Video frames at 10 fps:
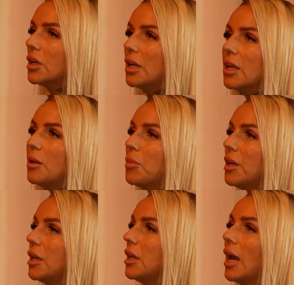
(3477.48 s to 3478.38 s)
really
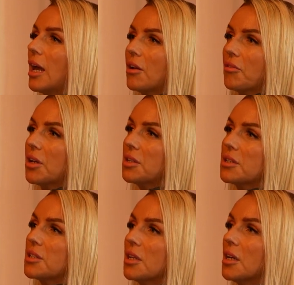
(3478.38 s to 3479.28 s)
be
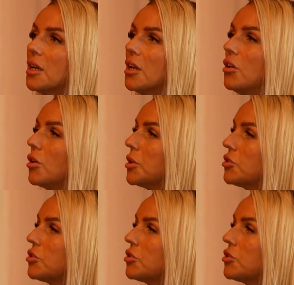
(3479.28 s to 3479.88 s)
elevated. You